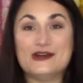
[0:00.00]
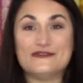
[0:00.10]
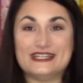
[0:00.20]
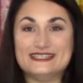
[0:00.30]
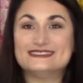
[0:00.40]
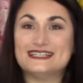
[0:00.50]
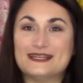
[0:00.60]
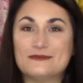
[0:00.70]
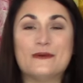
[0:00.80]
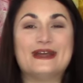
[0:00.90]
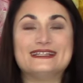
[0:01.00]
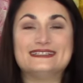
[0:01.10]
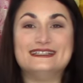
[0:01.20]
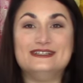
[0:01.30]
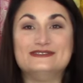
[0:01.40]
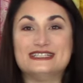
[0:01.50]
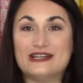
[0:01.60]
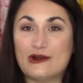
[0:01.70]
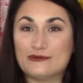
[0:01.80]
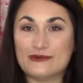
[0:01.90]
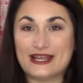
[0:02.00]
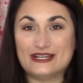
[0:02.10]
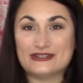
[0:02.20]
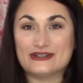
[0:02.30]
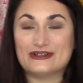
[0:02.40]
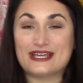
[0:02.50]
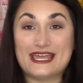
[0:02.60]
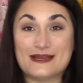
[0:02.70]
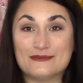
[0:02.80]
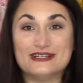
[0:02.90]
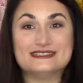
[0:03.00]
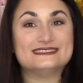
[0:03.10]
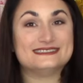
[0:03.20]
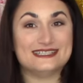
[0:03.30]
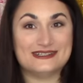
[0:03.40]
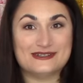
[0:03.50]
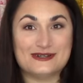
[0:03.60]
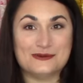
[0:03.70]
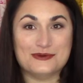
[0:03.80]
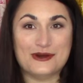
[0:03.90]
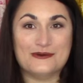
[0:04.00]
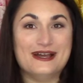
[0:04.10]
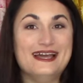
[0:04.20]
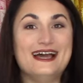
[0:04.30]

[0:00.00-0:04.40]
O V standpoint using our regular cameras instead of the GoPro.